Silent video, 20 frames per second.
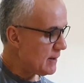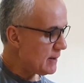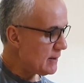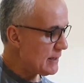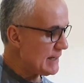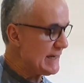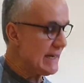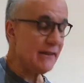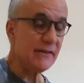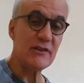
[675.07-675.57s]

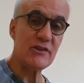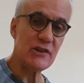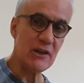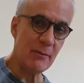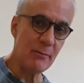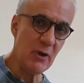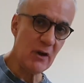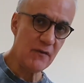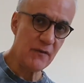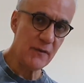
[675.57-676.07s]
Now, the
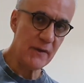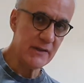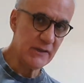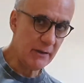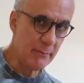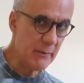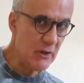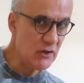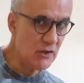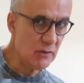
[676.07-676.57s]
jumbo frets I
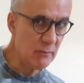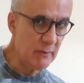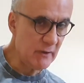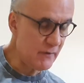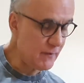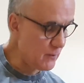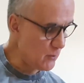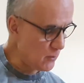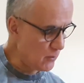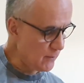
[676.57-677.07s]
mentioned
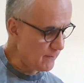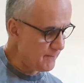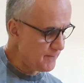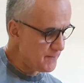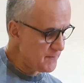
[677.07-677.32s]
before,